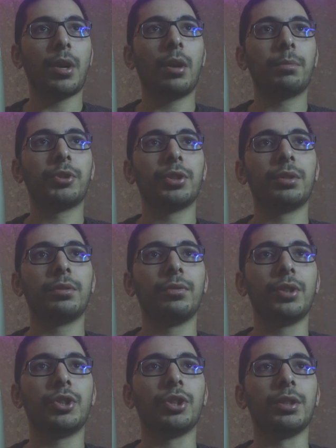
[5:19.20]
option,
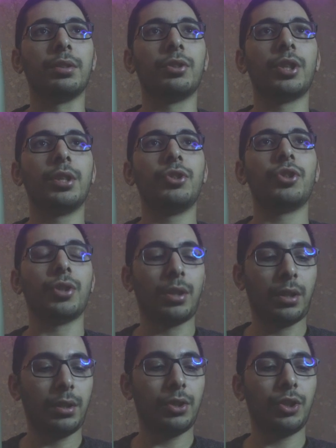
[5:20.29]
which is change
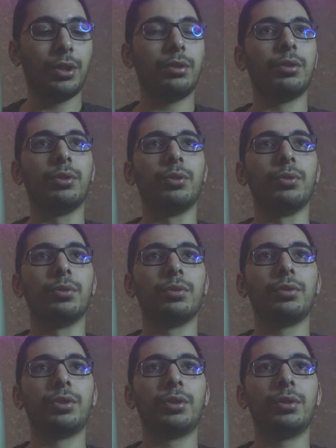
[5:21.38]
origin to
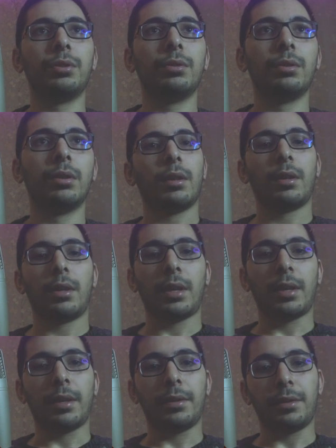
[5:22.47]
true,
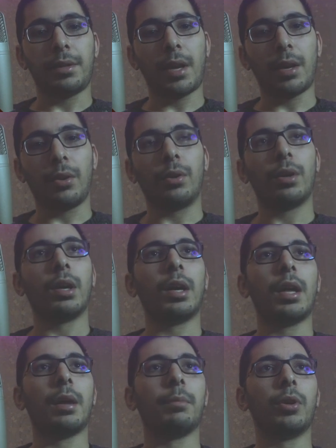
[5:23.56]
and now
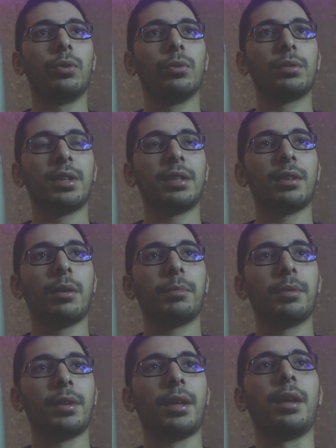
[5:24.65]
I am all set up
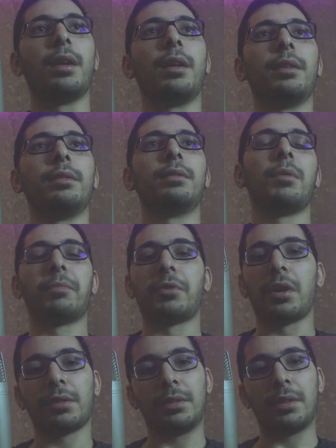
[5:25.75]
and my
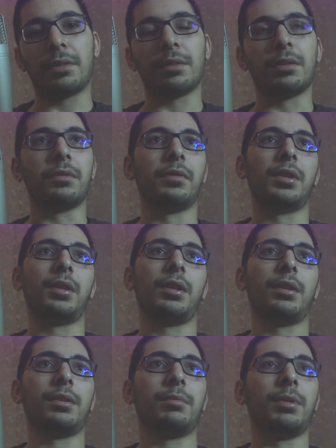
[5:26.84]
proxy server
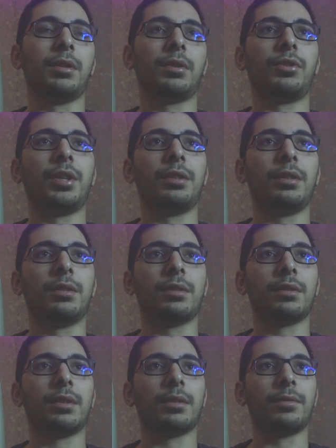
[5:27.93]
is being created
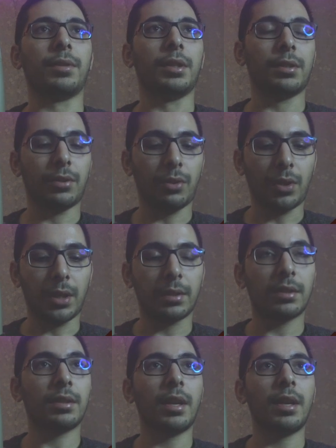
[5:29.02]
successfully. So I'll
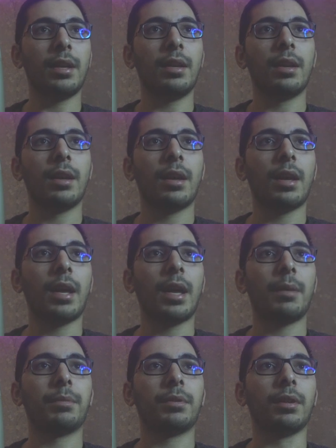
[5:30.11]
say
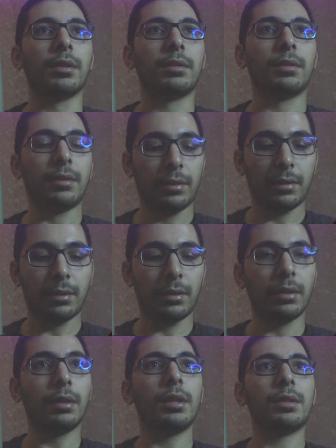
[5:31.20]

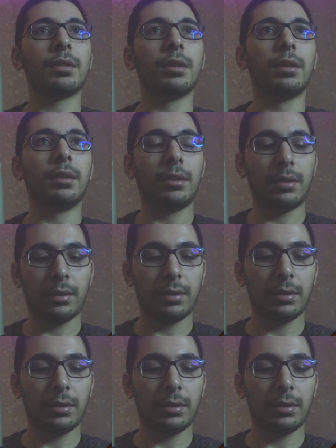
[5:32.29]
app.listen